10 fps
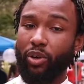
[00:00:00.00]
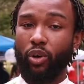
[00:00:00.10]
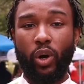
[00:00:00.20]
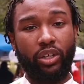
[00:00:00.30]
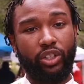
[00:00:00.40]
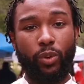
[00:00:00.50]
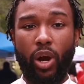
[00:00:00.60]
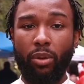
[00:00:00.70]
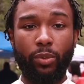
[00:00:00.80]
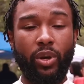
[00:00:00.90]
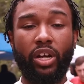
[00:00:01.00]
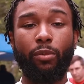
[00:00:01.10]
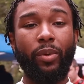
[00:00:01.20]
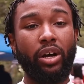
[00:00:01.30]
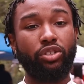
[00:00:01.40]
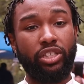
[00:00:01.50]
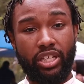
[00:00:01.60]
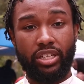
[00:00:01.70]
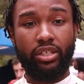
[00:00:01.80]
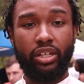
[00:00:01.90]
gonna go out there, probably pick up about
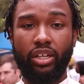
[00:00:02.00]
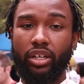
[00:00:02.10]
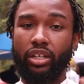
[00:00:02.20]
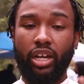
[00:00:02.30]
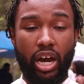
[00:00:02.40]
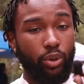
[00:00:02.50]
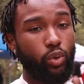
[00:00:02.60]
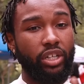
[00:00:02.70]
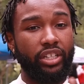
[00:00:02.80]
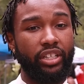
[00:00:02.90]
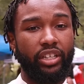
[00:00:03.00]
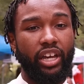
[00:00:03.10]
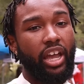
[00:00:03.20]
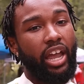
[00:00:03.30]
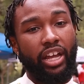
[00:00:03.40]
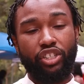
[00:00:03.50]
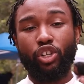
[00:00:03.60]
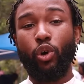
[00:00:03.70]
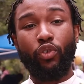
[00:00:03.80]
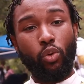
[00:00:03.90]
10, God willing. And
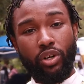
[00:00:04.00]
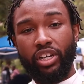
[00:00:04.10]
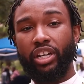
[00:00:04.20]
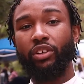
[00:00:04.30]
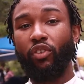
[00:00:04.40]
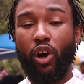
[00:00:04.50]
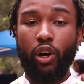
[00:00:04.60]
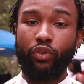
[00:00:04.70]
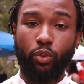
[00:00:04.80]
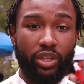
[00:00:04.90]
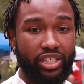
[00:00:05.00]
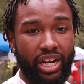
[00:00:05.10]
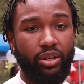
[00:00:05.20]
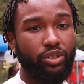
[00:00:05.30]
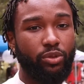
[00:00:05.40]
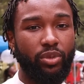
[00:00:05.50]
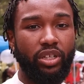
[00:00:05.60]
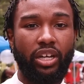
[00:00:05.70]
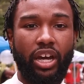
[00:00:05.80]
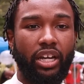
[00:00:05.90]
so if you wanna get involved, reach out to
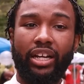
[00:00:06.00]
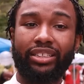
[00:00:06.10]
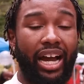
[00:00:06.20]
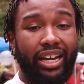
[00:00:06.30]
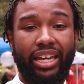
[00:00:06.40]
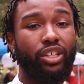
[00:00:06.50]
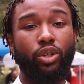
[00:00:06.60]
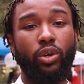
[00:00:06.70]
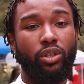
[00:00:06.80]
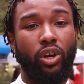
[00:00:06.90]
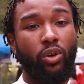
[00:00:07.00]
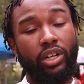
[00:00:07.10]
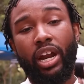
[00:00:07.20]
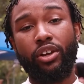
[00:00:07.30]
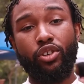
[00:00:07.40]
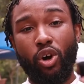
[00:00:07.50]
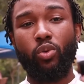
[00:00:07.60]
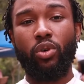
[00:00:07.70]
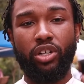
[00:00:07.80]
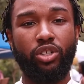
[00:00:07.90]
me, because I can't do it alone and I
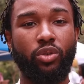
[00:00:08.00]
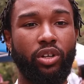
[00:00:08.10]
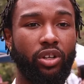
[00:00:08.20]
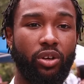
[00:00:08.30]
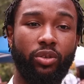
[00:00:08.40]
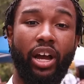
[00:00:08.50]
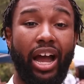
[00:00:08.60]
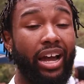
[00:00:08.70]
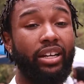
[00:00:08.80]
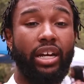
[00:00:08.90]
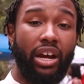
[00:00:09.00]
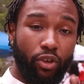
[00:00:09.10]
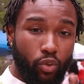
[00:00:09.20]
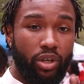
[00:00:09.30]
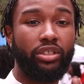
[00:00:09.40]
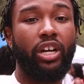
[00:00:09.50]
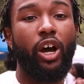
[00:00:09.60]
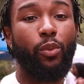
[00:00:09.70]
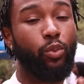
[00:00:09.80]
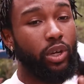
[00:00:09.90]
don't wanna do it alone. I need everyone's
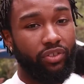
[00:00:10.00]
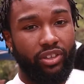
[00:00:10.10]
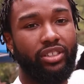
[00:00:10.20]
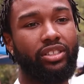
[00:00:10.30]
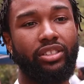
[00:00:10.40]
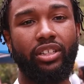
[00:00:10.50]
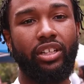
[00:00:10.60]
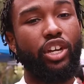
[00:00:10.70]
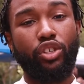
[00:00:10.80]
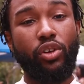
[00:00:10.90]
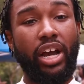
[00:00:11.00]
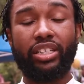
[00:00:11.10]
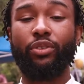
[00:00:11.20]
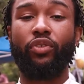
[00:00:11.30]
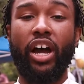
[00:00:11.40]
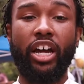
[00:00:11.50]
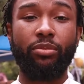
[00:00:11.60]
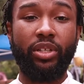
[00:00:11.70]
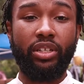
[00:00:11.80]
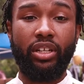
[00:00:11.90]
help with this. You guys can find
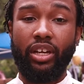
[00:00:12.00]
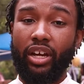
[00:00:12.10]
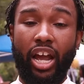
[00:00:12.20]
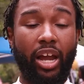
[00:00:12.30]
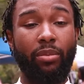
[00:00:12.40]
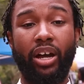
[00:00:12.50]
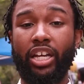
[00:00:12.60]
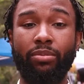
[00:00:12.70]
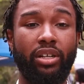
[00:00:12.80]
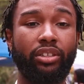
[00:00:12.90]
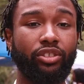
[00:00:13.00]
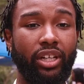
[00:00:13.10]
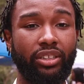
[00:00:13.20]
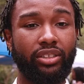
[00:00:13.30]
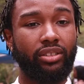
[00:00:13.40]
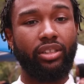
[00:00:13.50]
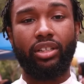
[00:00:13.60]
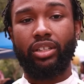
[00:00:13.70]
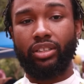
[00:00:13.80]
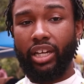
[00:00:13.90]
me at my email address,
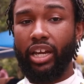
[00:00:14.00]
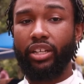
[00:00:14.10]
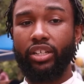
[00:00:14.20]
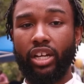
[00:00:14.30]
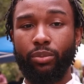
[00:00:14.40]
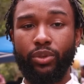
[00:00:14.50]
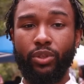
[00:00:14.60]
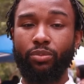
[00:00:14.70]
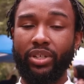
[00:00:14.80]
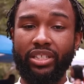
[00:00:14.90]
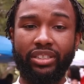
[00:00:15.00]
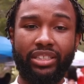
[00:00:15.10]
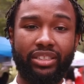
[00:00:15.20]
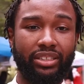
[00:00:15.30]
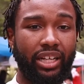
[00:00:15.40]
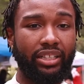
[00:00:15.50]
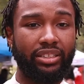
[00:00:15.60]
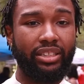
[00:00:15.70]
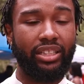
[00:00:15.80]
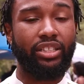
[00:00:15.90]

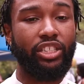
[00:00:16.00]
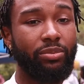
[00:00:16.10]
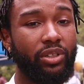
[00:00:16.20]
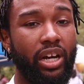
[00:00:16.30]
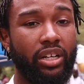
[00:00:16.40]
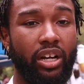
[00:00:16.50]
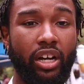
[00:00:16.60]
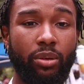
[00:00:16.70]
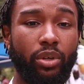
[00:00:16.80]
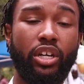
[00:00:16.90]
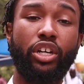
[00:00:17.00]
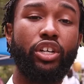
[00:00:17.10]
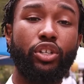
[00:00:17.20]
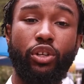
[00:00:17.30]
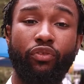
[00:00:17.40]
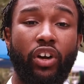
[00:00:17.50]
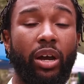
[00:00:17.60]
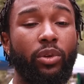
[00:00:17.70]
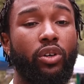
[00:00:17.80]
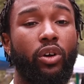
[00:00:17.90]
kdwbusiness96@gmail.com. You can
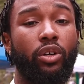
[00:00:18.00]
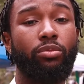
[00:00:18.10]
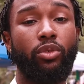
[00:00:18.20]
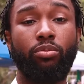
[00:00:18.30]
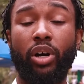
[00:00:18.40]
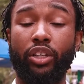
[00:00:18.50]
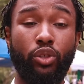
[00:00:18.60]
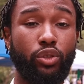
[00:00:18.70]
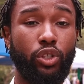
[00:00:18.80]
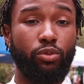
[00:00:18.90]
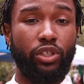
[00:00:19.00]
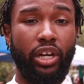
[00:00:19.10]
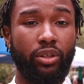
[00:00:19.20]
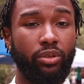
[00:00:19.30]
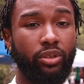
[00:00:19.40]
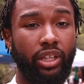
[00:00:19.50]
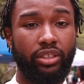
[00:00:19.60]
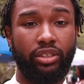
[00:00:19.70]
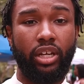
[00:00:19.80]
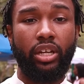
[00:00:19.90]
find me on my YouTube channel,
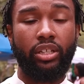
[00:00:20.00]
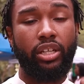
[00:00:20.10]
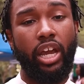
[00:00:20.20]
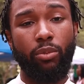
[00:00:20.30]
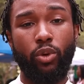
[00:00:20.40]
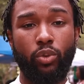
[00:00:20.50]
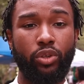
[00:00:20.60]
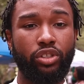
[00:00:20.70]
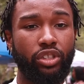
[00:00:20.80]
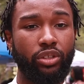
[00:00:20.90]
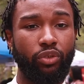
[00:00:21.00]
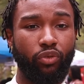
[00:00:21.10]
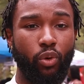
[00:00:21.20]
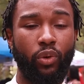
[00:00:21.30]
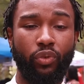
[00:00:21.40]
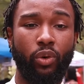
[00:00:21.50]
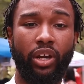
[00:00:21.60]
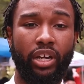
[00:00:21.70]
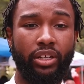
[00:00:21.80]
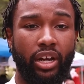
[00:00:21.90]
that's Cameron Wilson
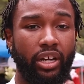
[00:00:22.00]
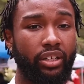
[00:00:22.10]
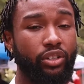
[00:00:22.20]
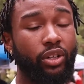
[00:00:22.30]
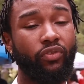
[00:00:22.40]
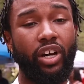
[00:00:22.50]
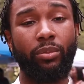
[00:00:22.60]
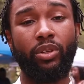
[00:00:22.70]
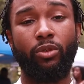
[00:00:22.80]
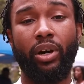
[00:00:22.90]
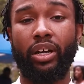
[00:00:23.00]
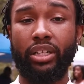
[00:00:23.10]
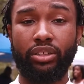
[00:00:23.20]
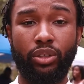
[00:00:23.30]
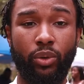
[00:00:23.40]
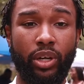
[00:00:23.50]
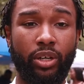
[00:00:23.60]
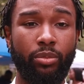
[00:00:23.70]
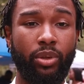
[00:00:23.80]
4489. You can find me on my Instagram